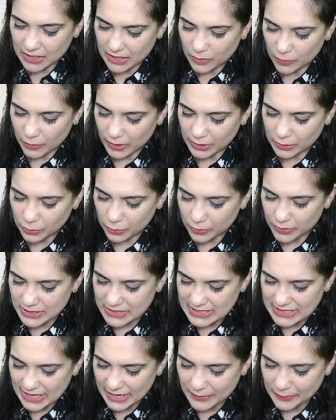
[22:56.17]
one who
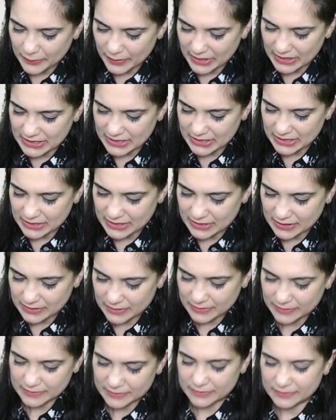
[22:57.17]
is admitted
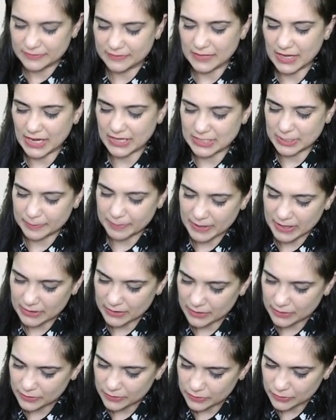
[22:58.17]
as a
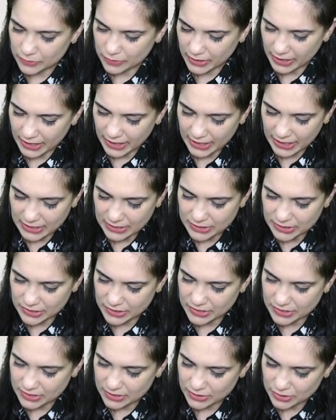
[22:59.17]
partner. Okay, I'll
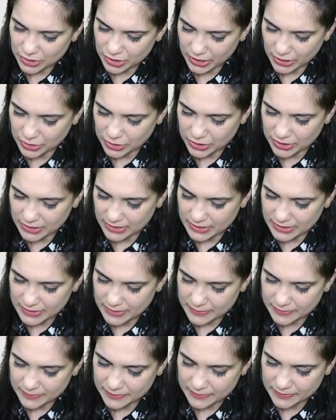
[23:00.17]
just change this.